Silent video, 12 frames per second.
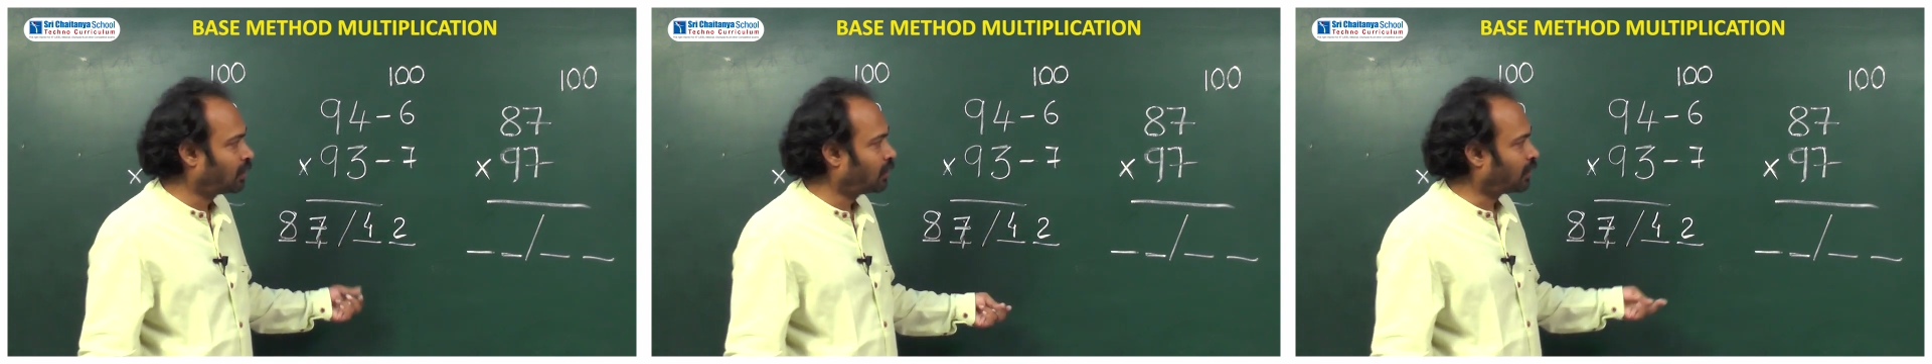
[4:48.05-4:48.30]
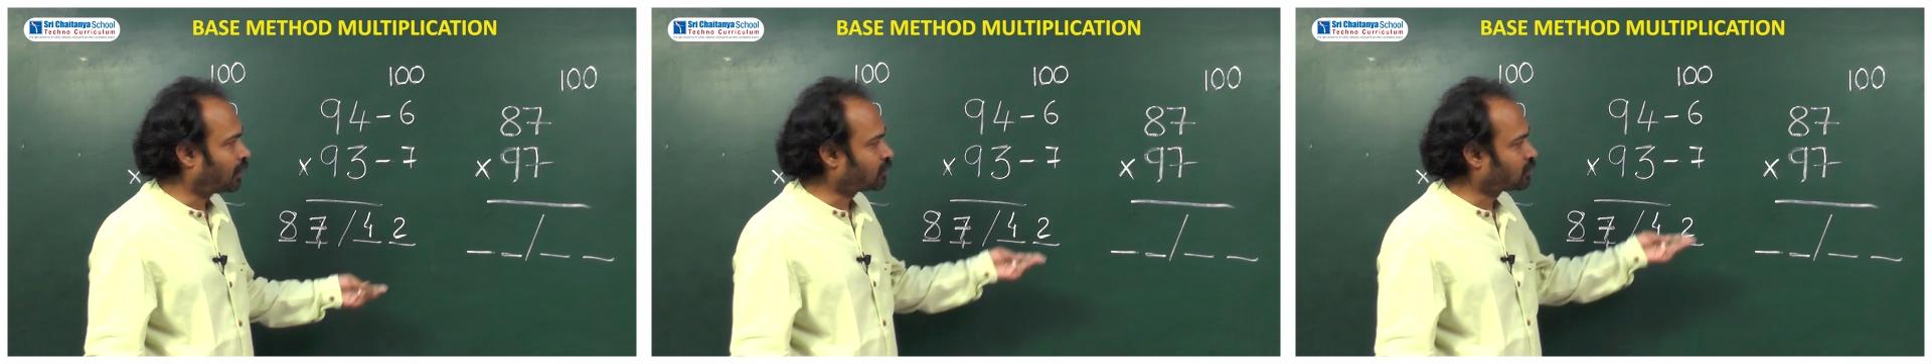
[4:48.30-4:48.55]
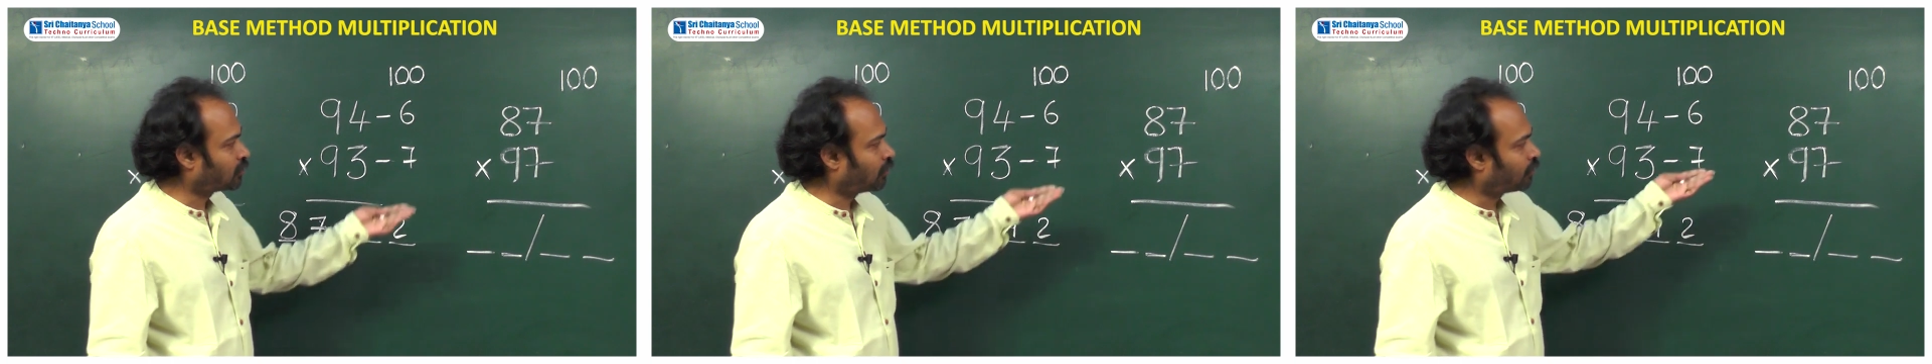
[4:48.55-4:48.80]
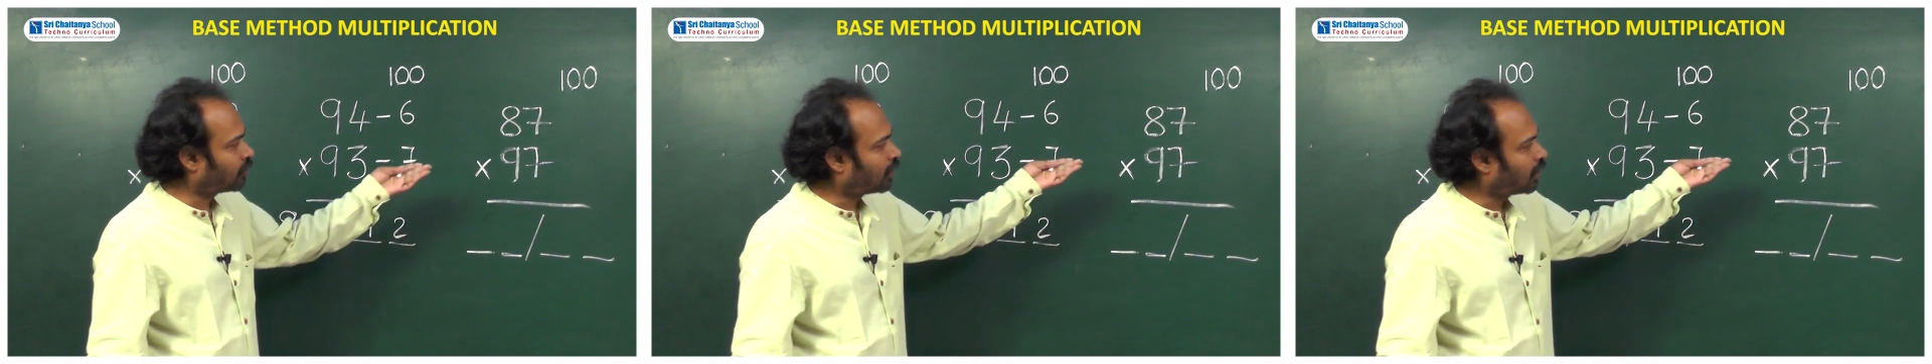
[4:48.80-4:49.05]
Let us
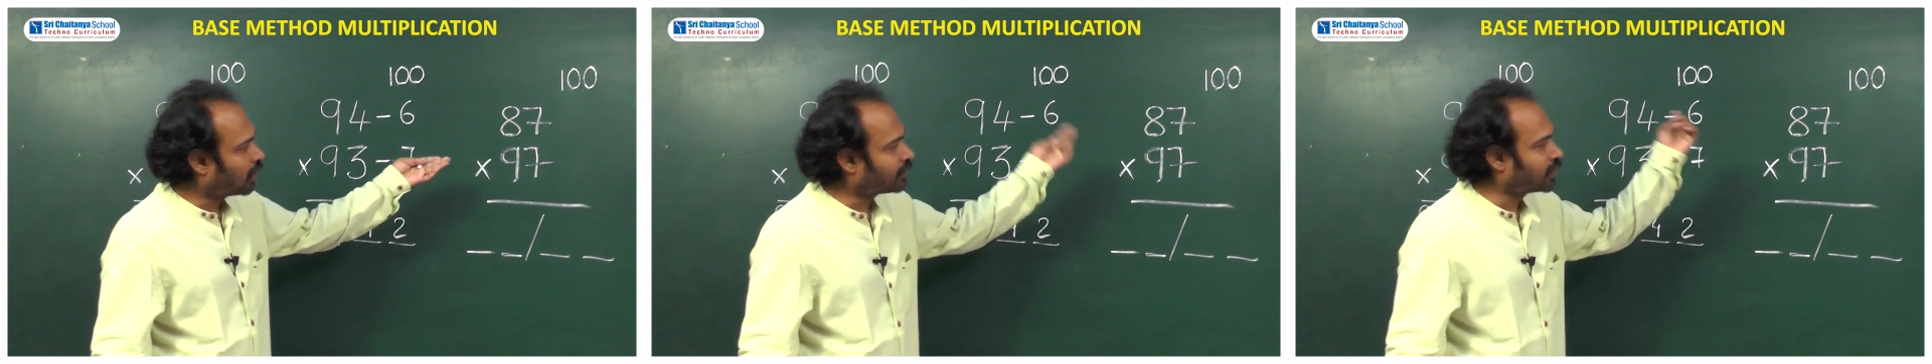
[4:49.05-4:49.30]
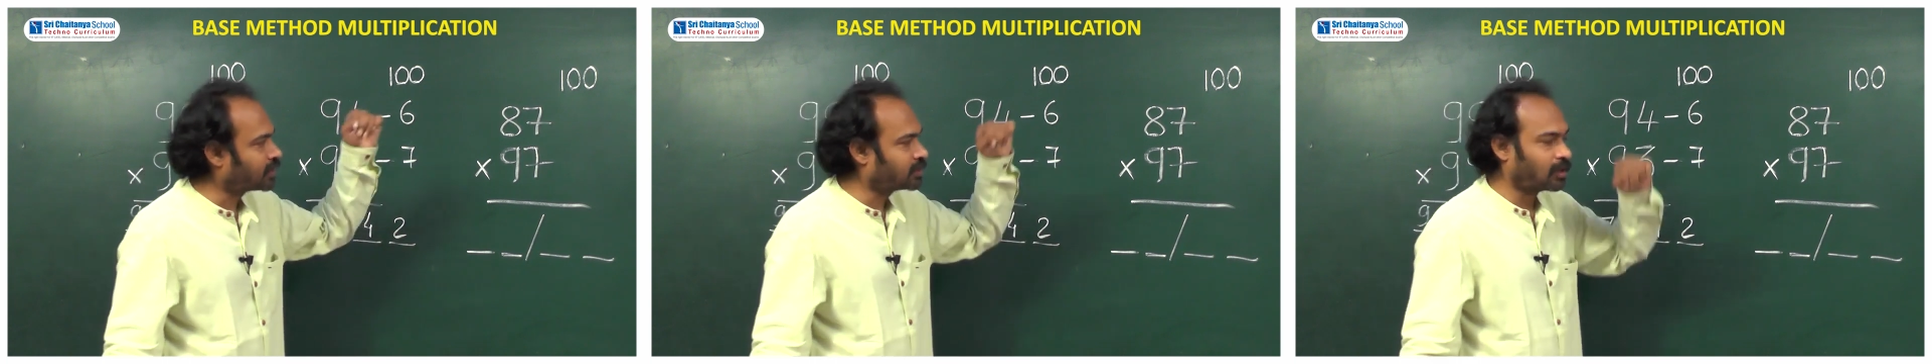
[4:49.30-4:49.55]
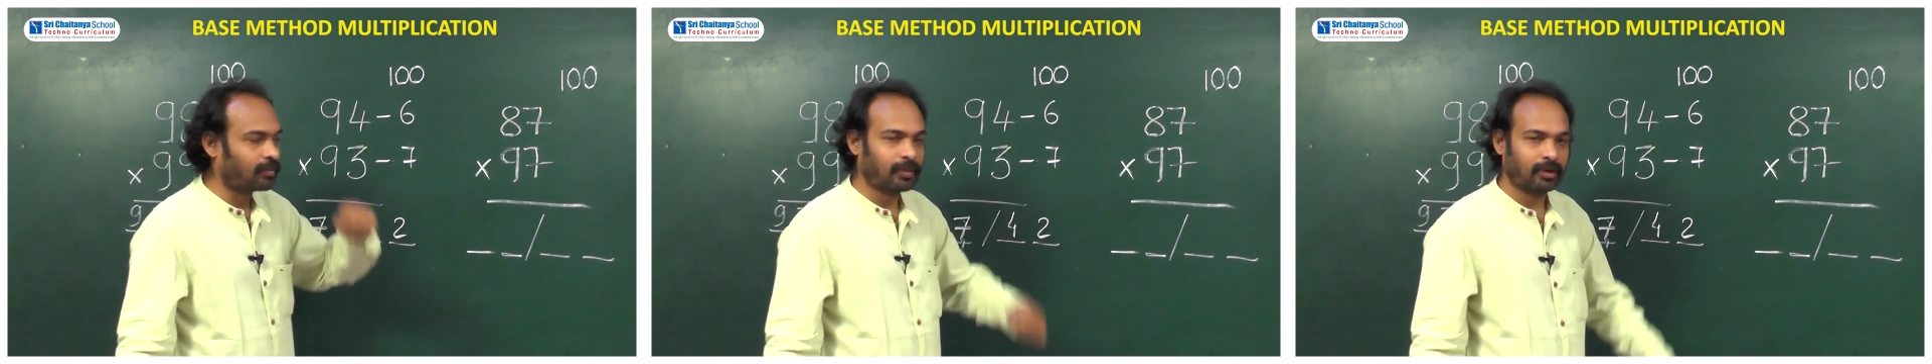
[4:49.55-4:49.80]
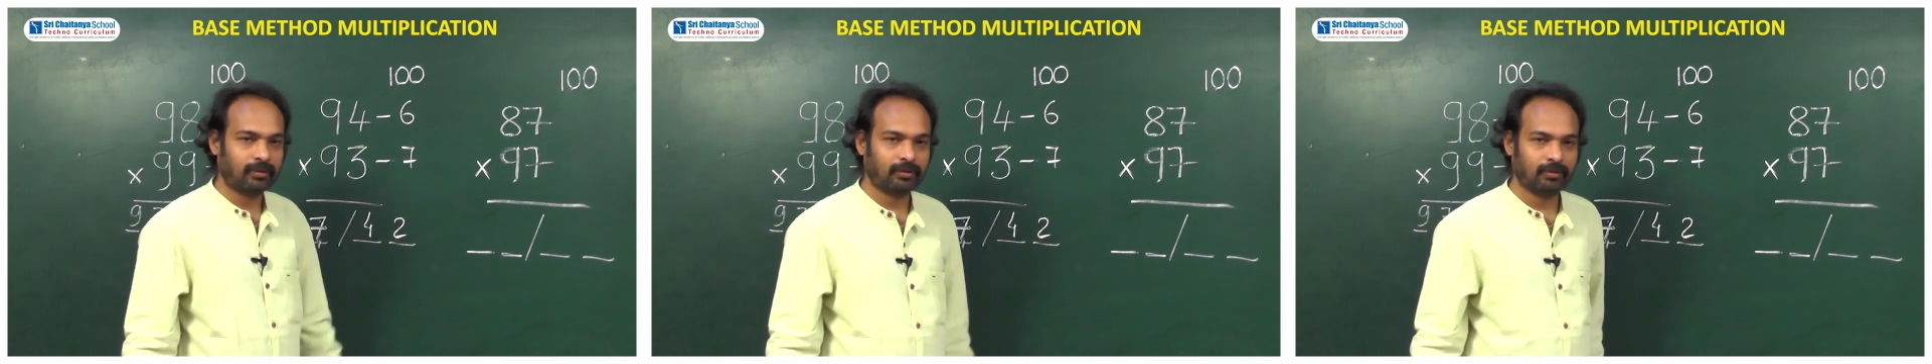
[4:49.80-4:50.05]
go for other example.